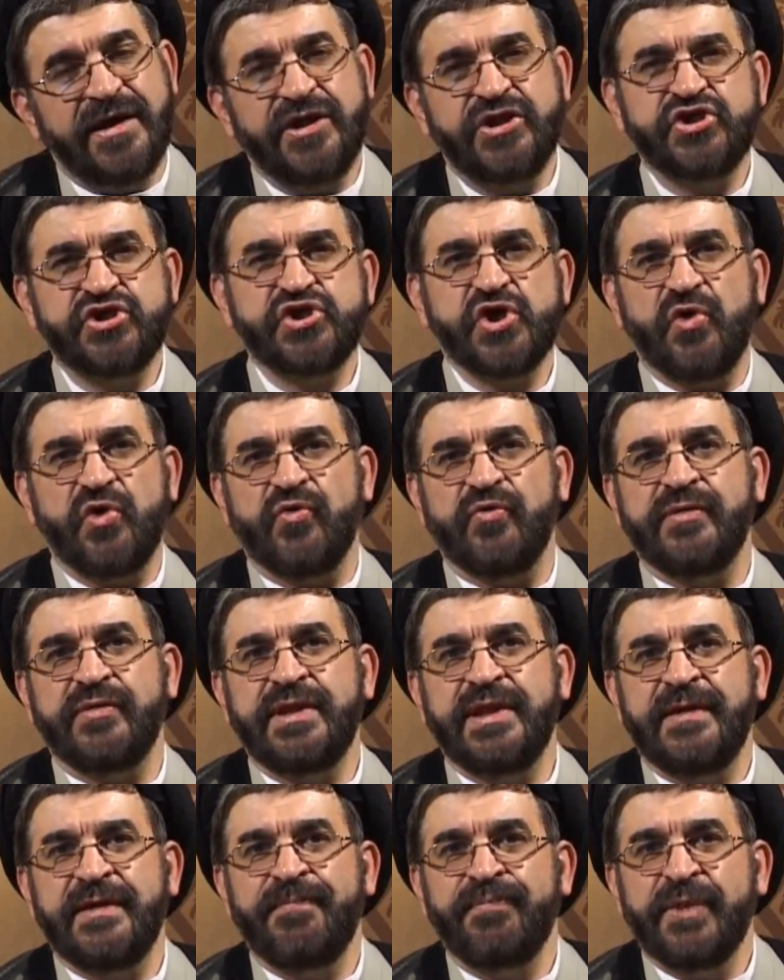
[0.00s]
it
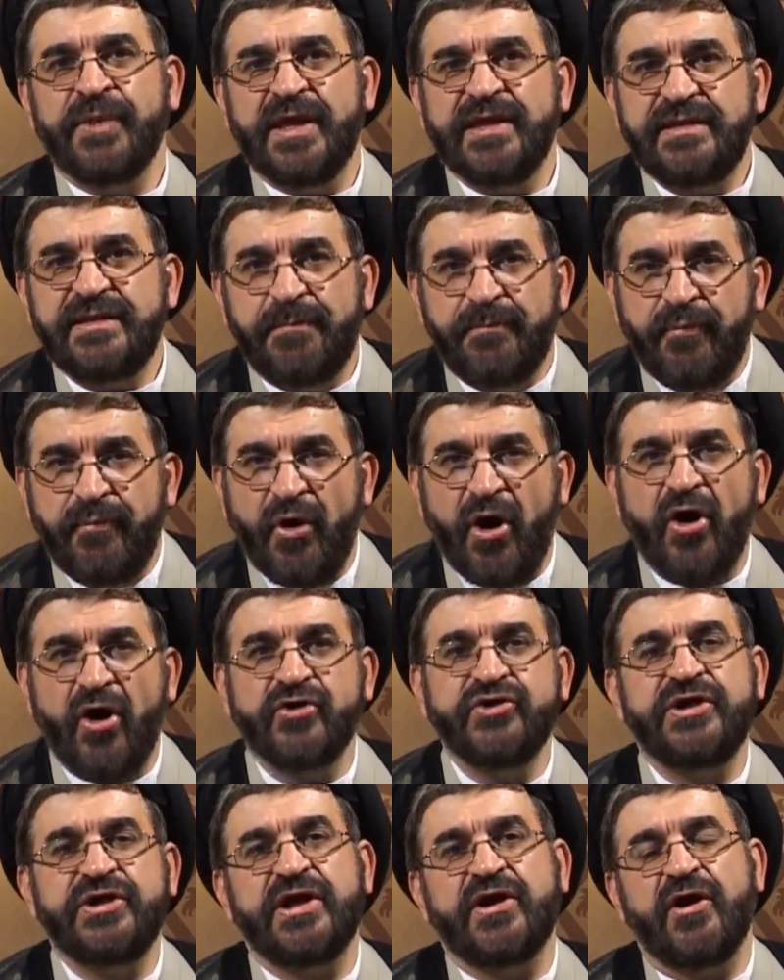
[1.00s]
shows the
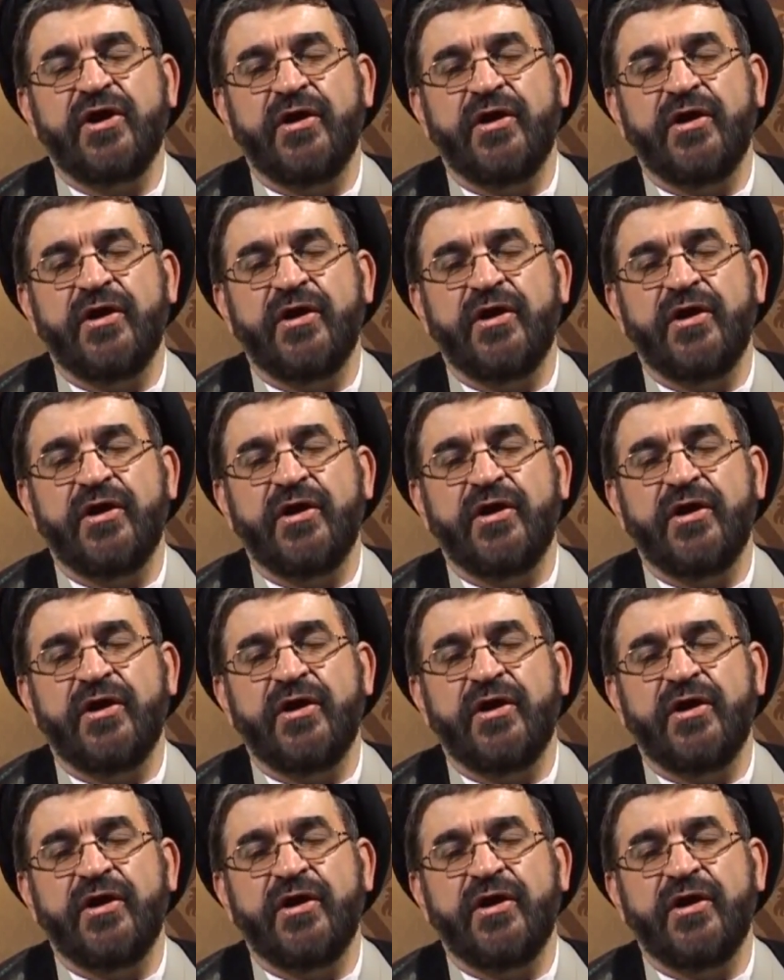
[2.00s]
body